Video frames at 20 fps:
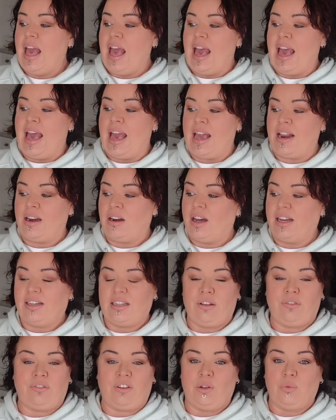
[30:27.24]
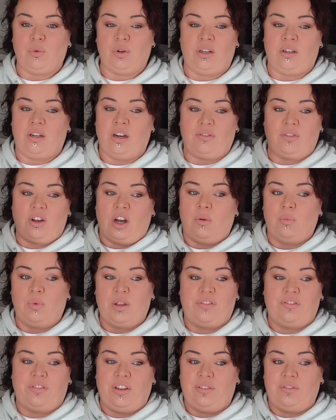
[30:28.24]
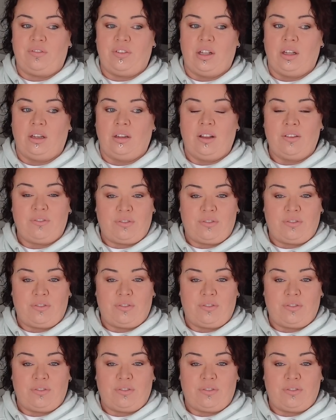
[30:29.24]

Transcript: And I definitely wouldn't have gone with Fitville